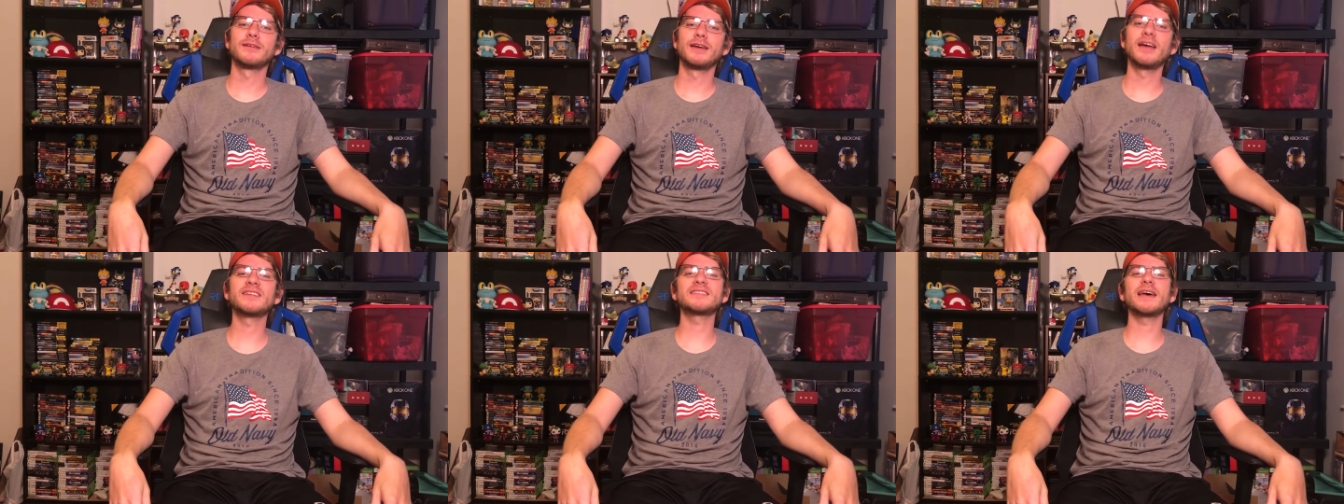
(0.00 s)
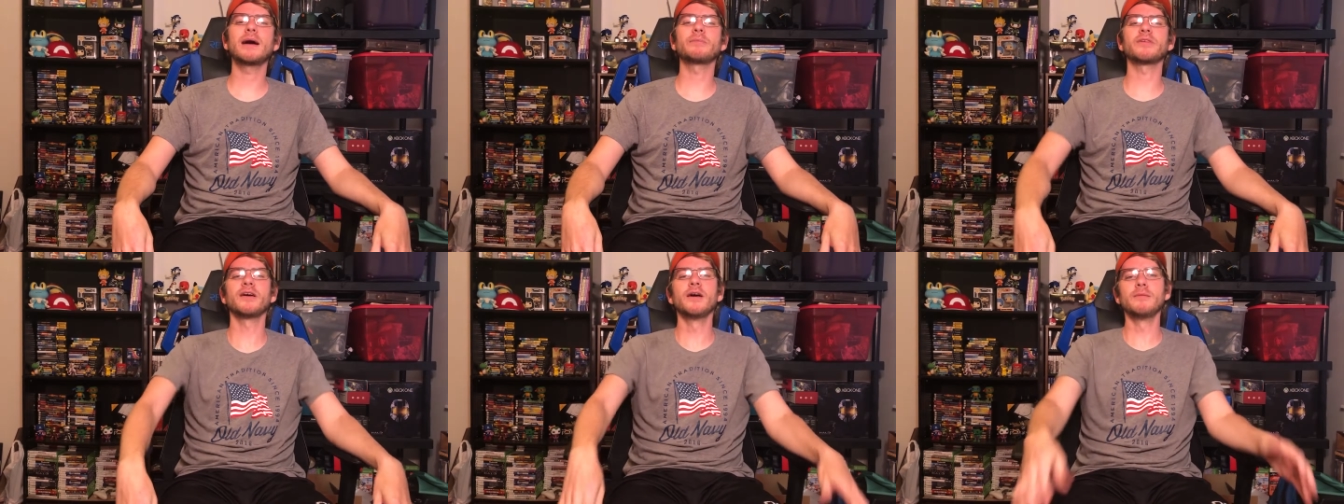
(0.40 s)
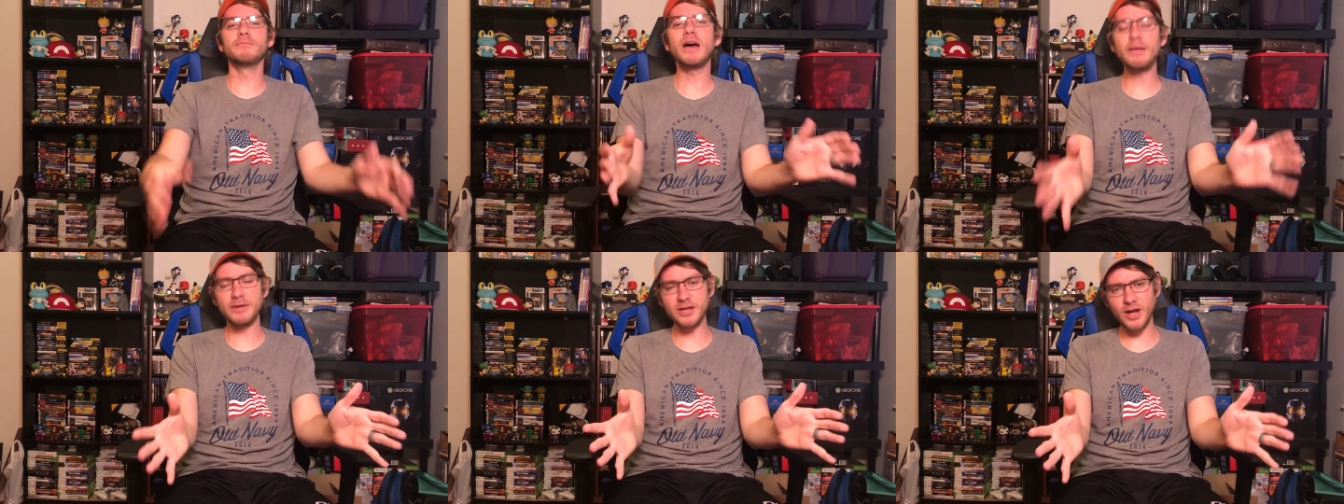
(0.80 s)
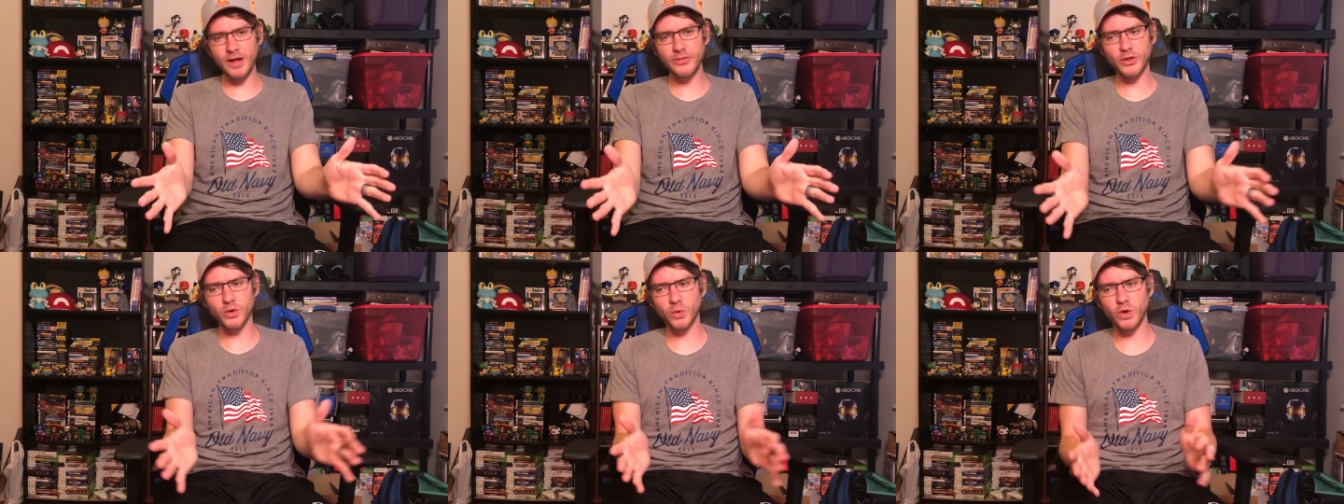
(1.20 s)
Except, maybe
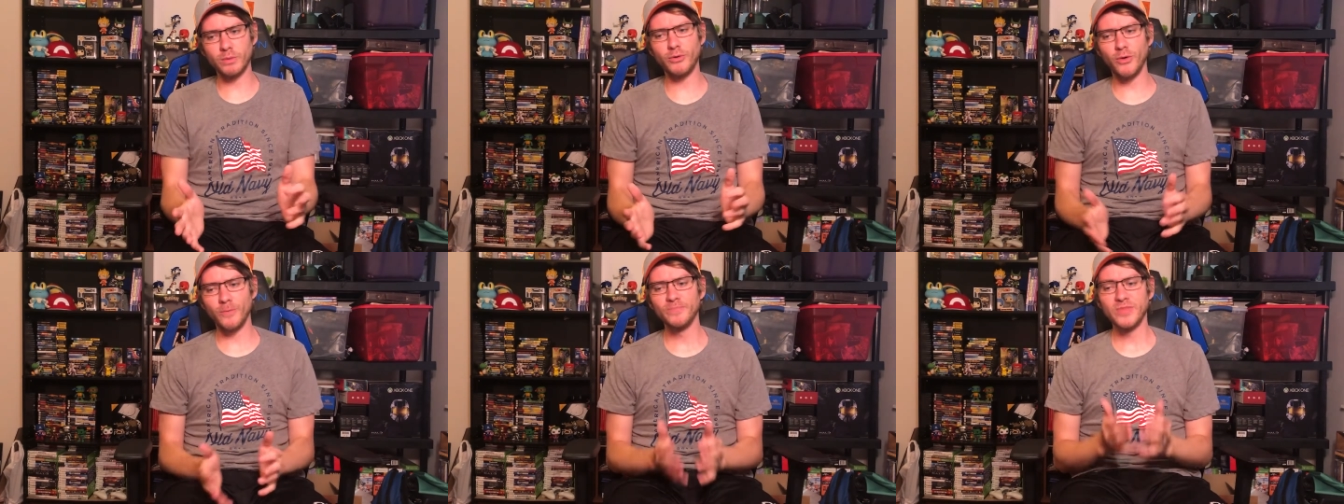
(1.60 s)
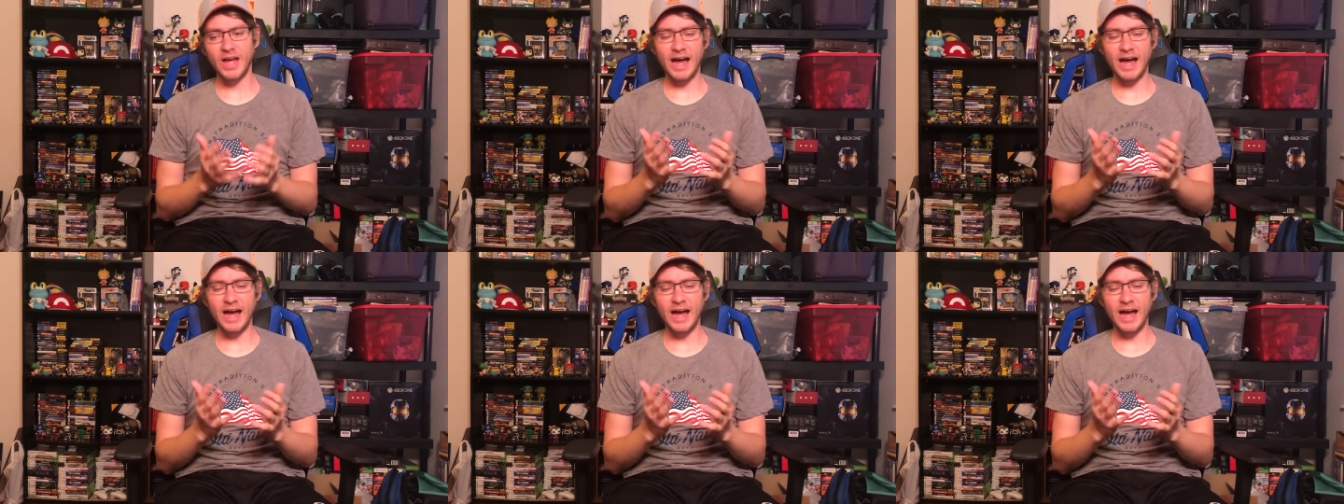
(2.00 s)
not the normal.